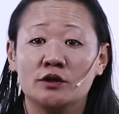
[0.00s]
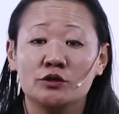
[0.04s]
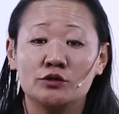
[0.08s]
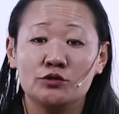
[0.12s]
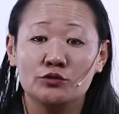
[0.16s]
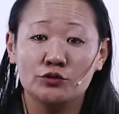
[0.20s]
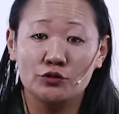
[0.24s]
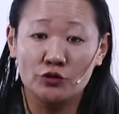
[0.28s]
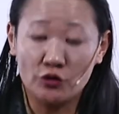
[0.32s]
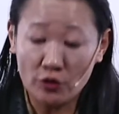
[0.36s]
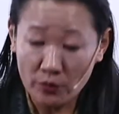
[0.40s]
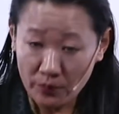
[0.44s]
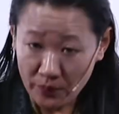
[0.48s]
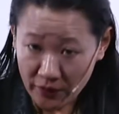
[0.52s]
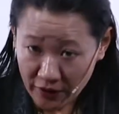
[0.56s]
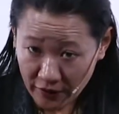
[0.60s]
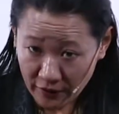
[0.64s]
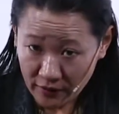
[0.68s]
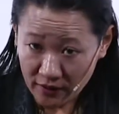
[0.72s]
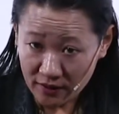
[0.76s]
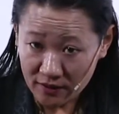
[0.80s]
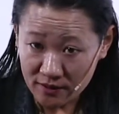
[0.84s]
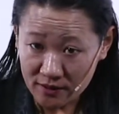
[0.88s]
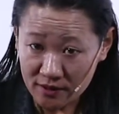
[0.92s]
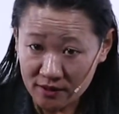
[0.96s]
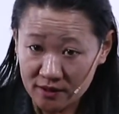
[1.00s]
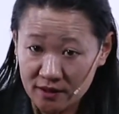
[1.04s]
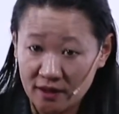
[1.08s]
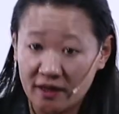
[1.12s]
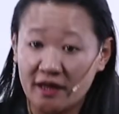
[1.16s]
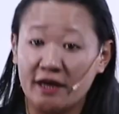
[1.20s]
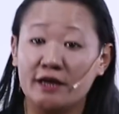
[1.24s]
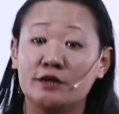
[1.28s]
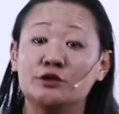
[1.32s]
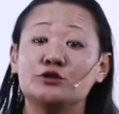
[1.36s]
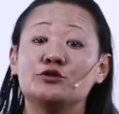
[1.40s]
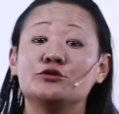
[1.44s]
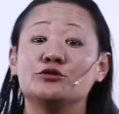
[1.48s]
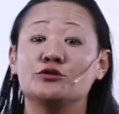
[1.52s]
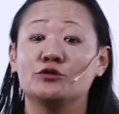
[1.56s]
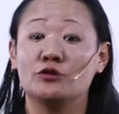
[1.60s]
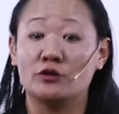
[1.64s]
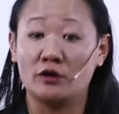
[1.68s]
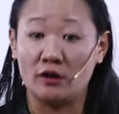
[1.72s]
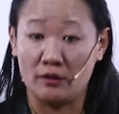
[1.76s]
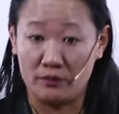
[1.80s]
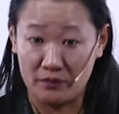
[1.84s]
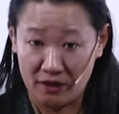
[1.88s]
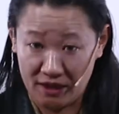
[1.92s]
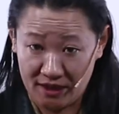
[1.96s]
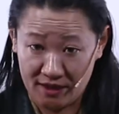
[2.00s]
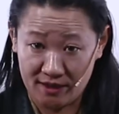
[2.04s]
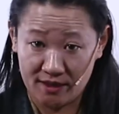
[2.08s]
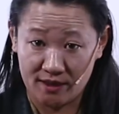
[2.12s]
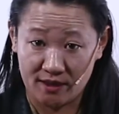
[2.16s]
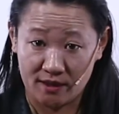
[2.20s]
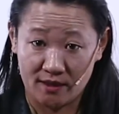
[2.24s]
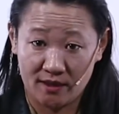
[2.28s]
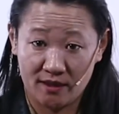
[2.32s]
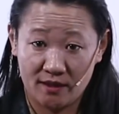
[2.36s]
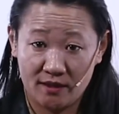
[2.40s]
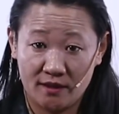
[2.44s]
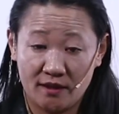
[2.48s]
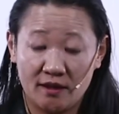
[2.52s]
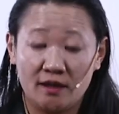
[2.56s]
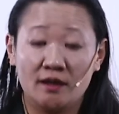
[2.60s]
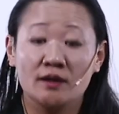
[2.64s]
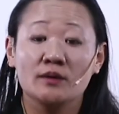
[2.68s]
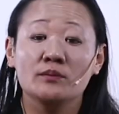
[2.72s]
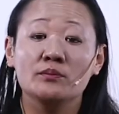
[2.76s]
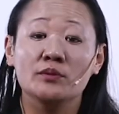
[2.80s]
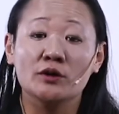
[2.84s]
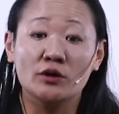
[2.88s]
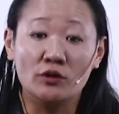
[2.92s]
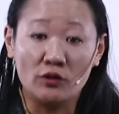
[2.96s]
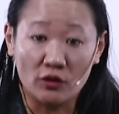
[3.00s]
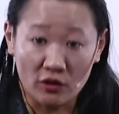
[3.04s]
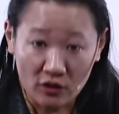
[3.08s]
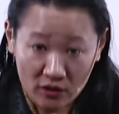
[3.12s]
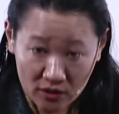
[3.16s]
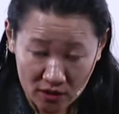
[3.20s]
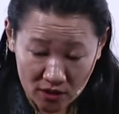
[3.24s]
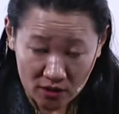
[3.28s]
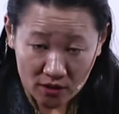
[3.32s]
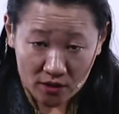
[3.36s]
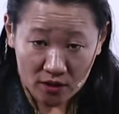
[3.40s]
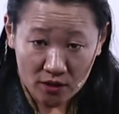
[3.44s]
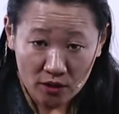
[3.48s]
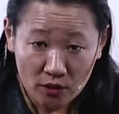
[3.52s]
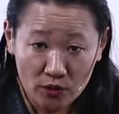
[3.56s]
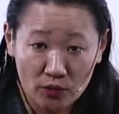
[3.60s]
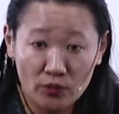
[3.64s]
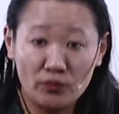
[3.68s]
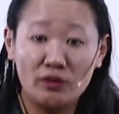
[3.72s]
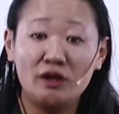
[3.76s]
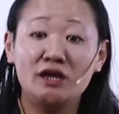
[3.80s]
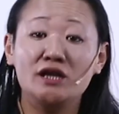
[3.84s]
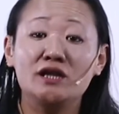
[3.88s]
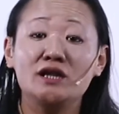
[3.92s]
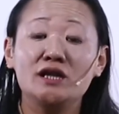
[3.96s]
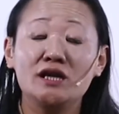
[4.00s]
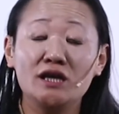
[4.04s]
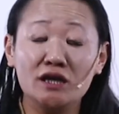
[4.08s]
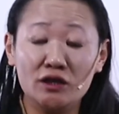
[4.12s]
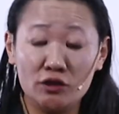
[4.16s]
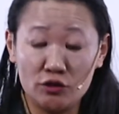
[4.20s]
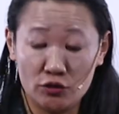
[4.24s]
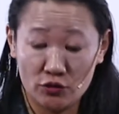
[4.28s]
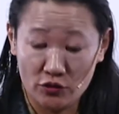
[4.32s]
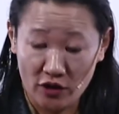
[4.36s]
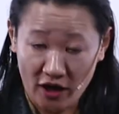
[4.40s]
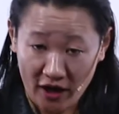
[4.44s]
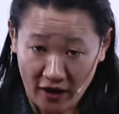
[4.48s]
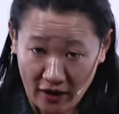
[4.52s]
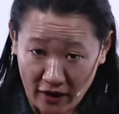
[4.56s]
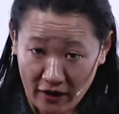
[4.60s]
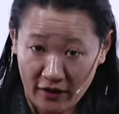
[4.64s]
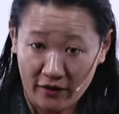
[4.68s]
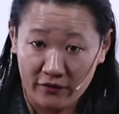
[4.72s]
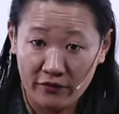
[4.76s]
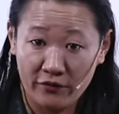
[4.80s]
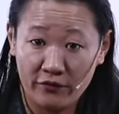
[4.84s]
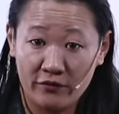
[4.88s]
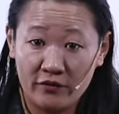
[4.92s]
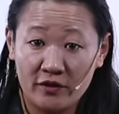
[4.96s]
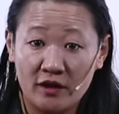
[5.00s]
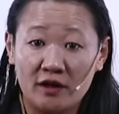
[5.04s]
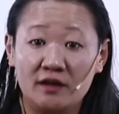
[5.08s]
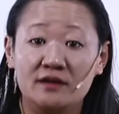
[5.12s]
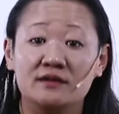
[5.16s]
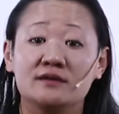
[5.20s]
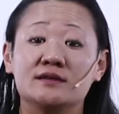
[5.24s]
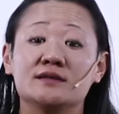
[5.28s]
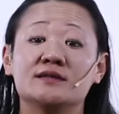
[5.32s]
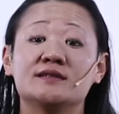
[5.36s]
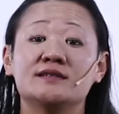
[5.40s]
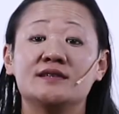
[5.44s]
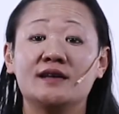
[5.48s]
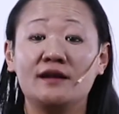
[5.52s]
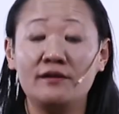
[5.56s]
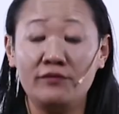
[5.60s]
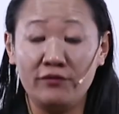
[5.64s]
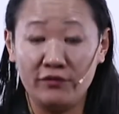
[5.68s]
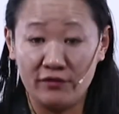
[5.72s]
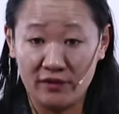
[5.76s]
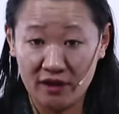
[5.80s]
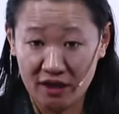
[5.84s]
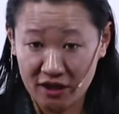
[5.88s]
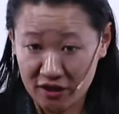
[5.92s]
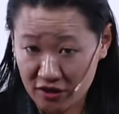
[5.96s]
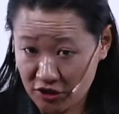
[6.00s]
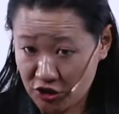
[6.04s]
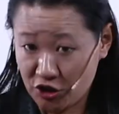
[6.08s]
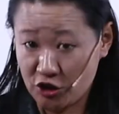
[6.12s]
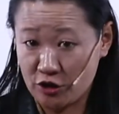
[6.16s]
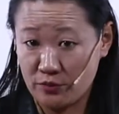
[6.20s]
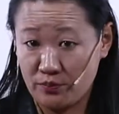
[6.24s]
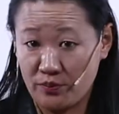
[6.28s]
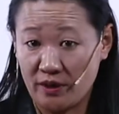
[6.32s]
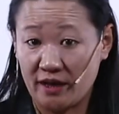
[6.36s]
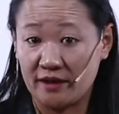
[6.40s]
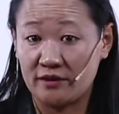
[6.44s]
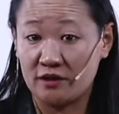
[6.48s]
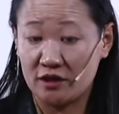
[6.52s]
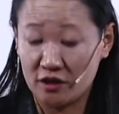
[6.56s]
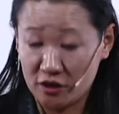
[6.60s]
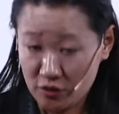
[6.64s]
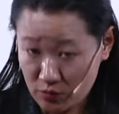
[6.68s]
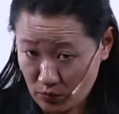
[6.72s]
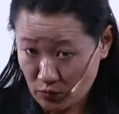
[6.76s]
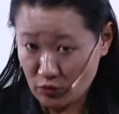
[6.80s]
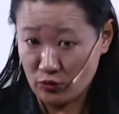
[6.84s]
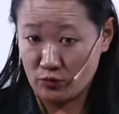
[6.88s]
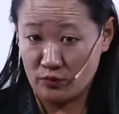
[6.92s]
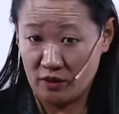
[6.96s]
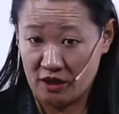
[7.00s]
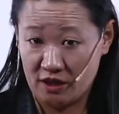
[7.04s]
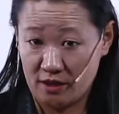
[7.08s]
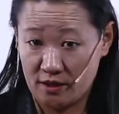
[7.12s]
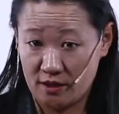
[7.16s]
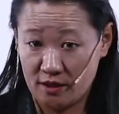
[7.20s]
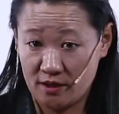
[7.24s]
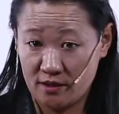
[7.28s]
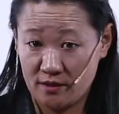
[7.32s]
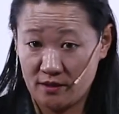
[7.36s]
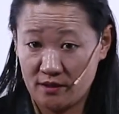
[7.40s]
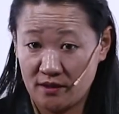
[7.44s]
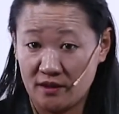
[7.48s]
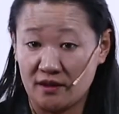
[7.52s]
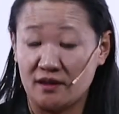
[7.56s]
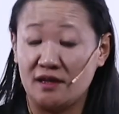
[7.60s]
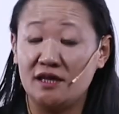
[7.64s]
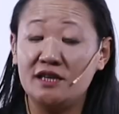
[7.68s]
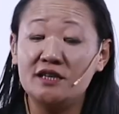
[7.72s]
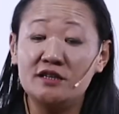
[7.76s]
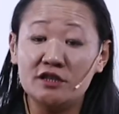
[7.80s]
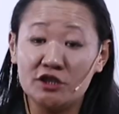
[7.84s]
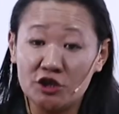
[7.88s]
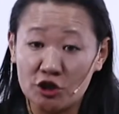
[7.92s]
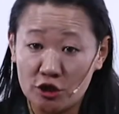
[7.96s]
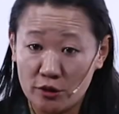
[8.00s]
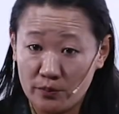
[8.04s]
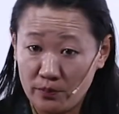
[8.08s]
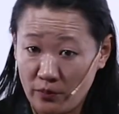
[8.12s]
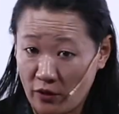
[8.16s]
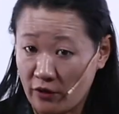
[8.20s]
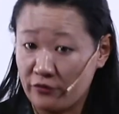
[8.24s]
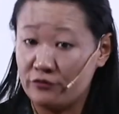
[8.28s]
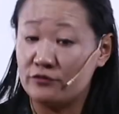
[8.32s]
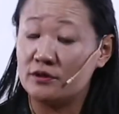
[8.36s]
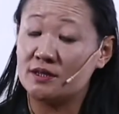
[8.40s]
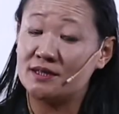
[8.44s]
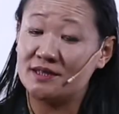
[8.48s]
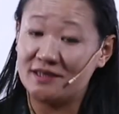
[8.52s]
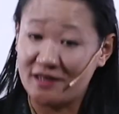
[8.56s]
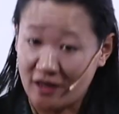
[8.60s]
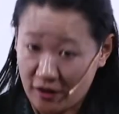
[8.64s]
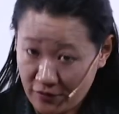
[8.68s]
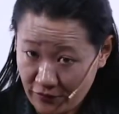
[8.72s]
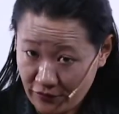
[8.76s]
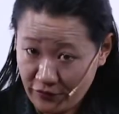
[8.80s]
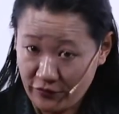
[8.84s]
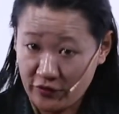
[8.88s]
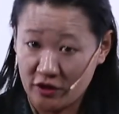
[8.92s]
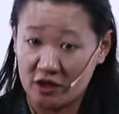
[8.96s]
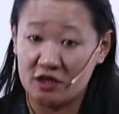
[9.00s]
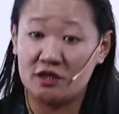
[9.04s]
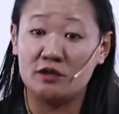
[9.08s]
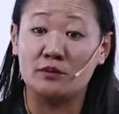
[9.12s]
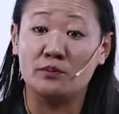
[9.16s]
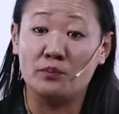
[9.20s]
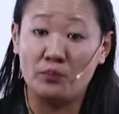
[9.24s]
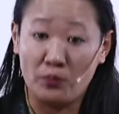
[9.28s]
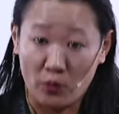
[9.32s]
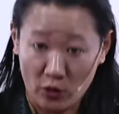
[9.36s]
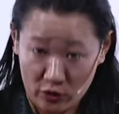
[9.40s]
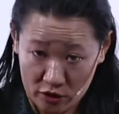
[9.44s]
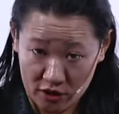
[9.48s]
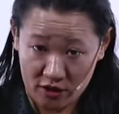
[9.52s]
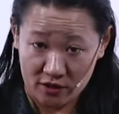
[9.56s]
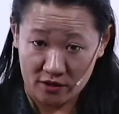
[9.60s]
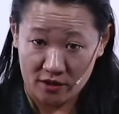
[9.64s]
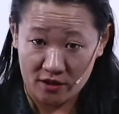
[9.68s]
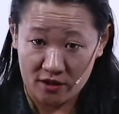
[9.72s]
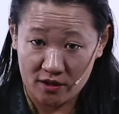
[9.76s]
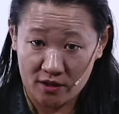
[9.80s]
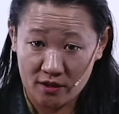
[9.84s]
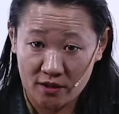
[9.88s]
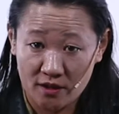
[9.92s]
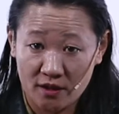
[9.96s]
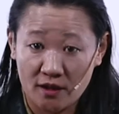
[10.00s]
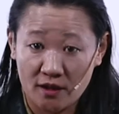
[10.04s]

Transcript: to your parents and to your community, because we need to have the self-leadership at this moment. The leadership of the self is important,